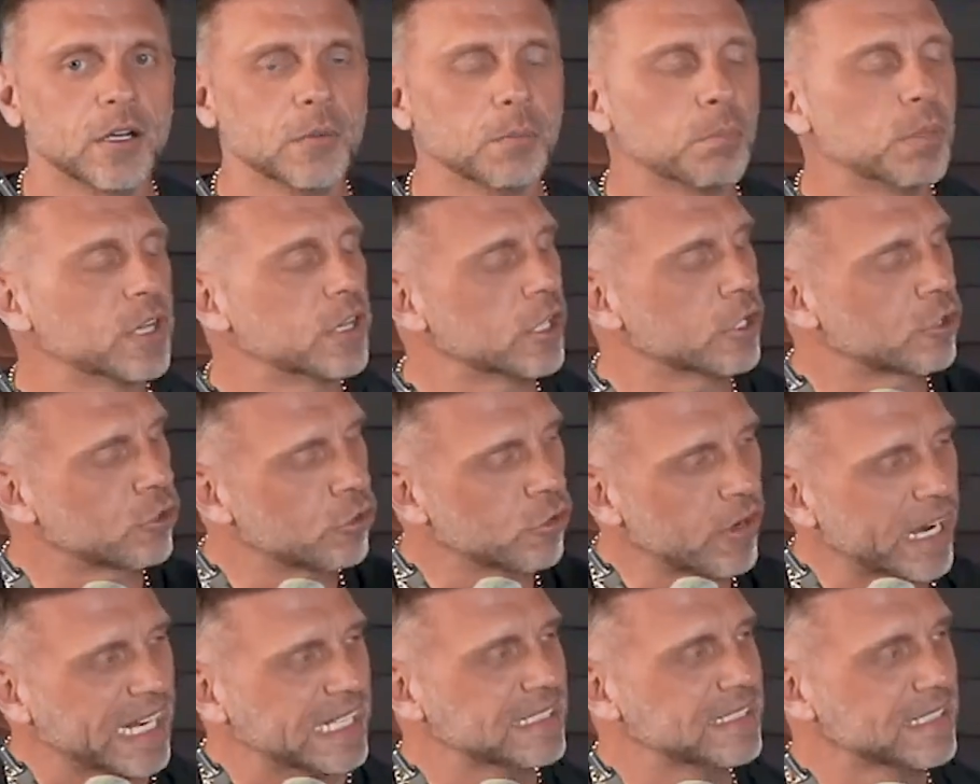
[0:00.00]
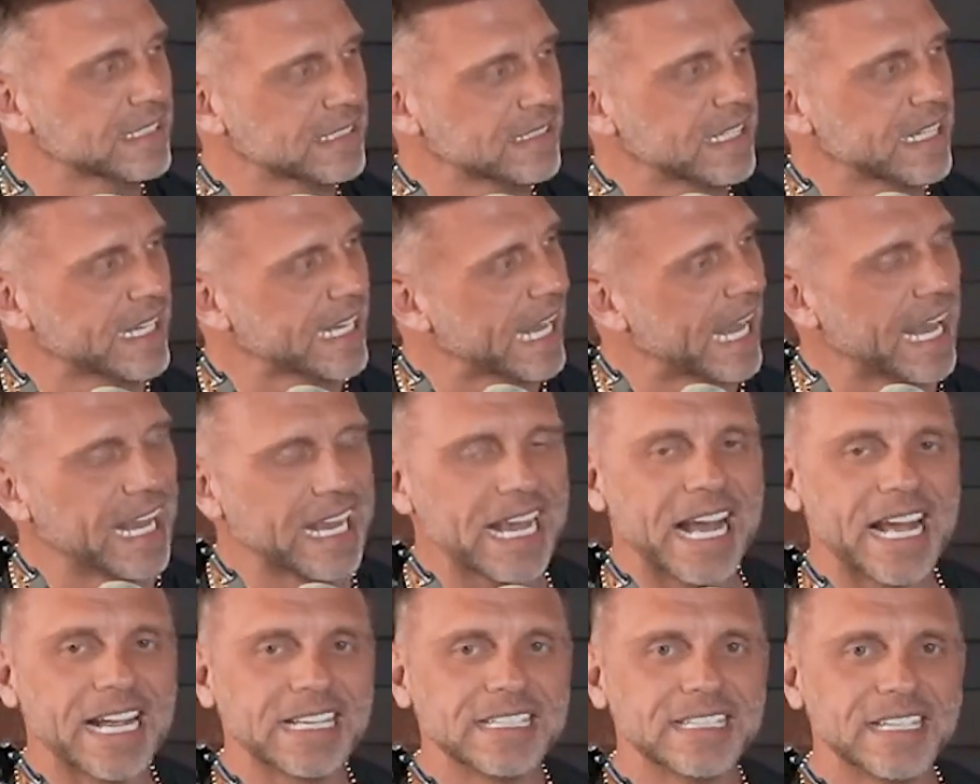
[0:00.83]
But the craziest thing
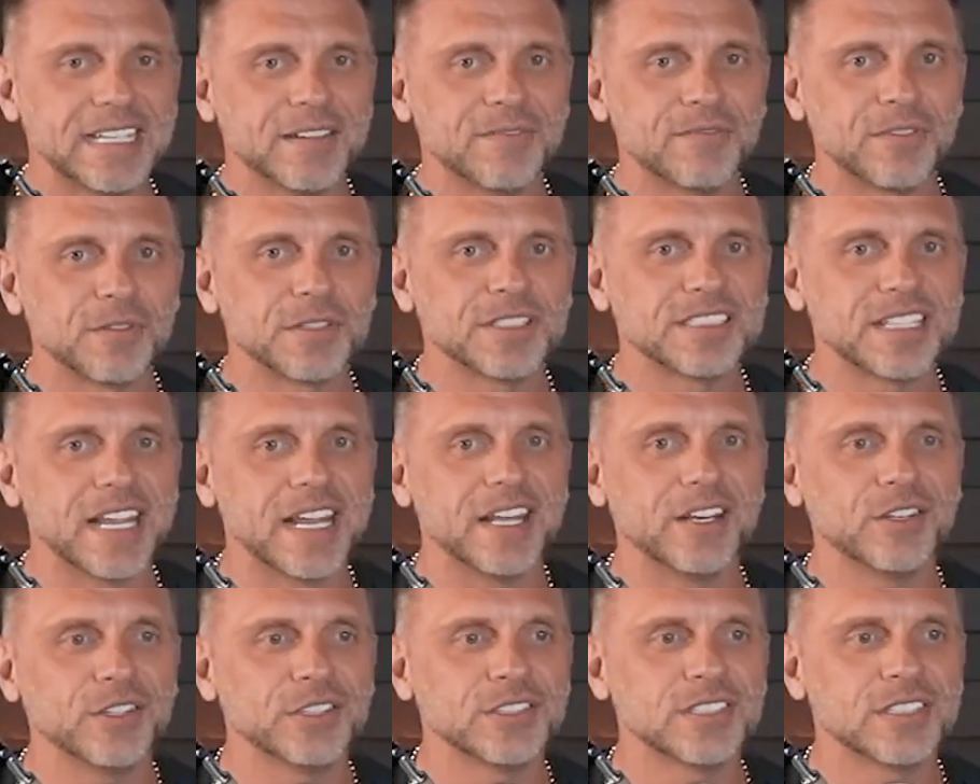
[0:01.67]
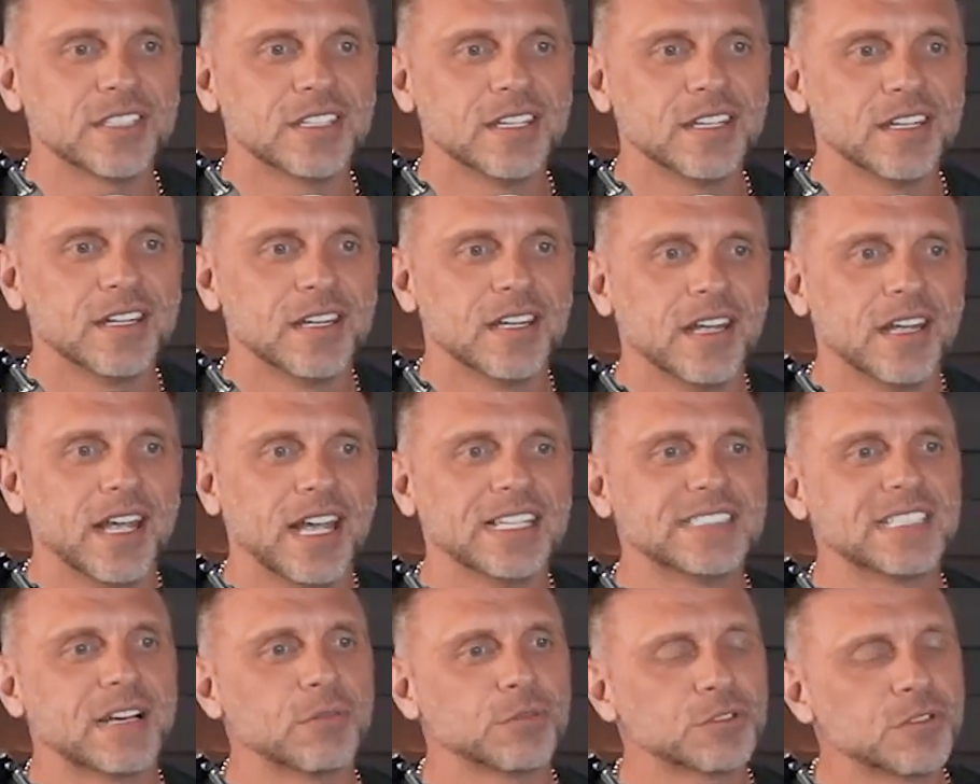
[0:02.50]
AI did for sales
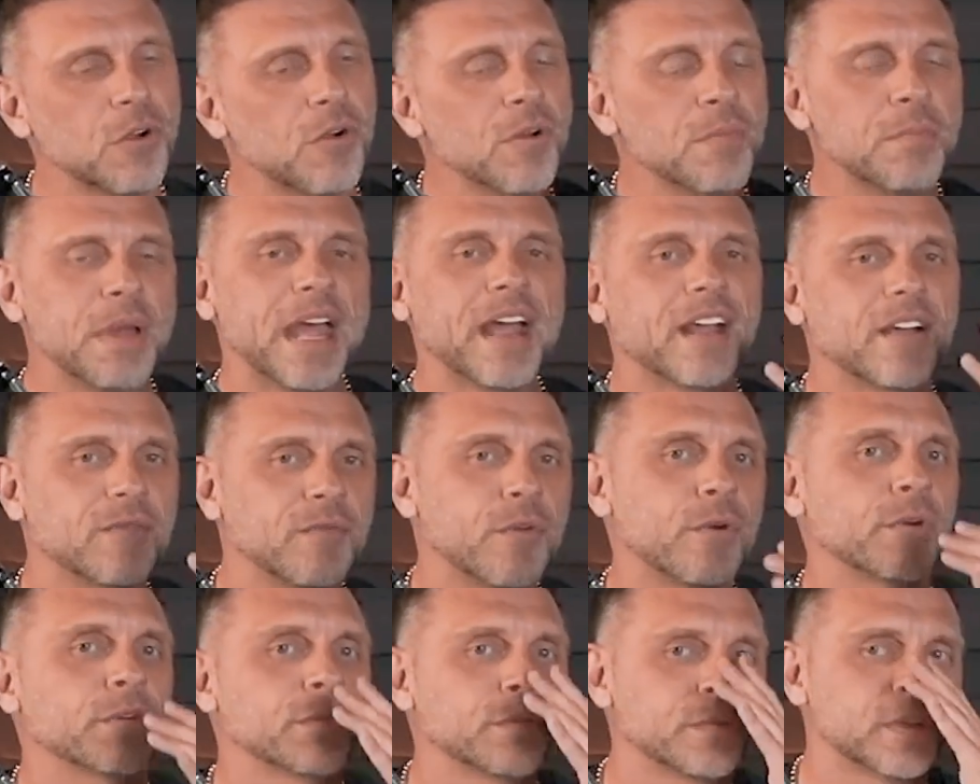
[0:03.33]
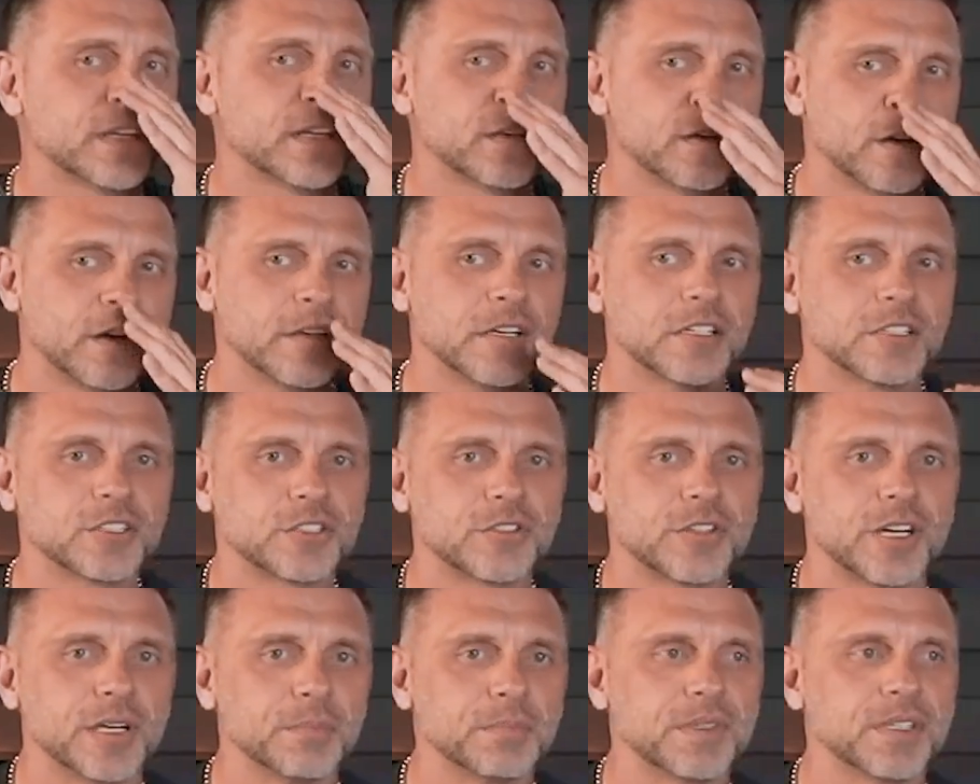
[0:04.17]
is I was going back and forth with it on our
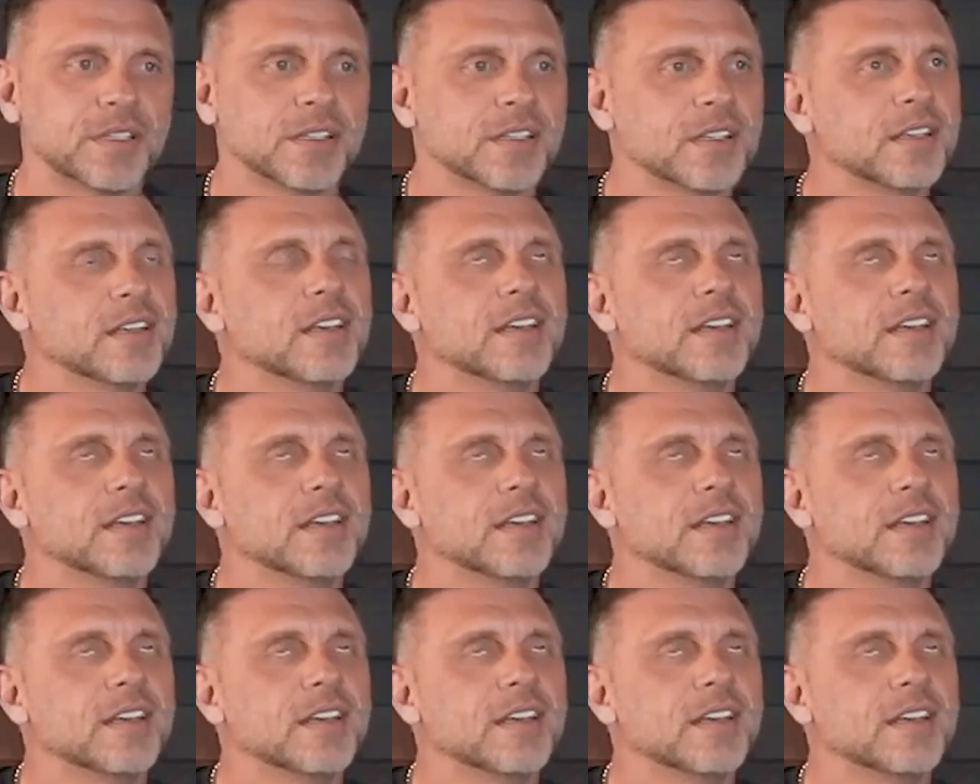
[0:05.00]
script.